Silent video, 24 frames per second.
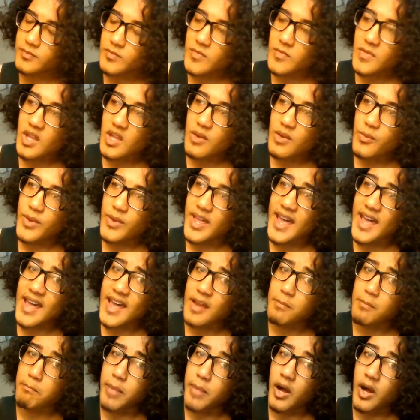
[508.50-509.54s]
we
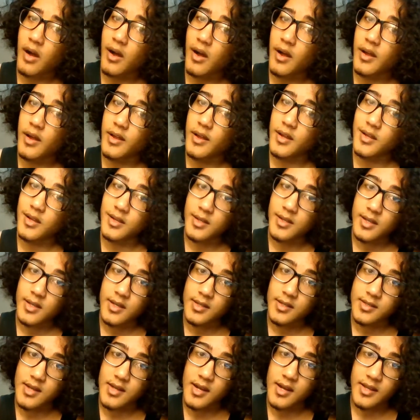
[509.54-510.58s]
had Bon
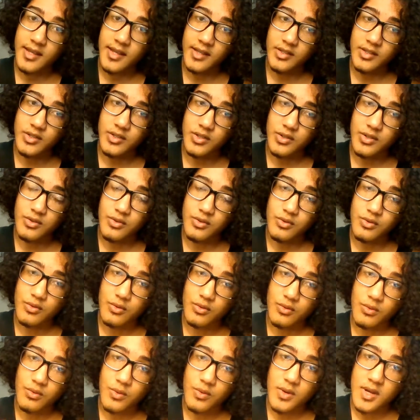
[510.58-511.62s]
talking
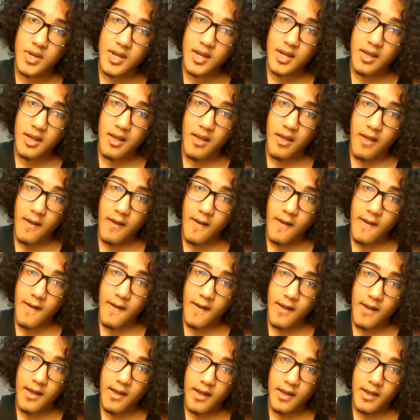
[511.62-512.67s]
to
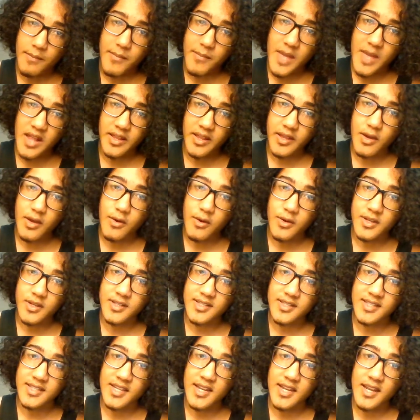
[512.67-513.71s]

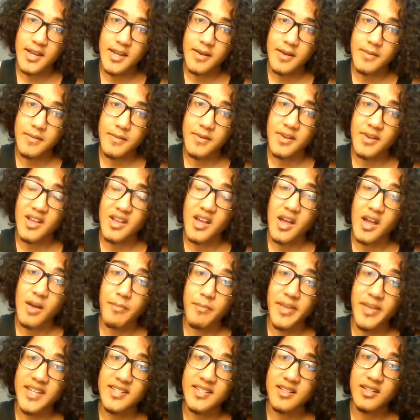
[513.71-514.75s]
Meliodas, and
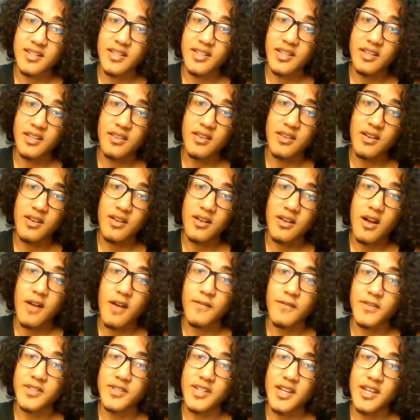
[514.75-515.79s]
basically their
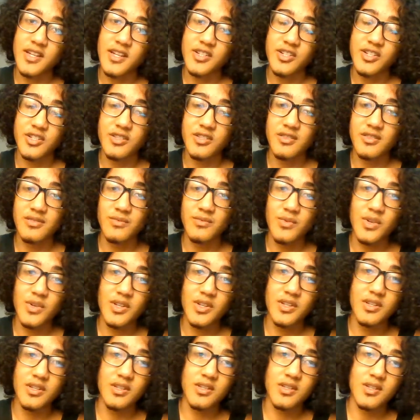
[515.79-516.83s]
conversation
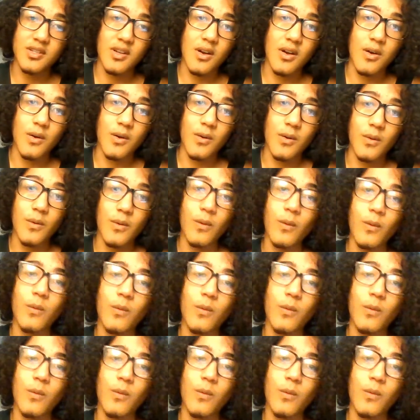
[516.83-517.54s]
was, "Oh,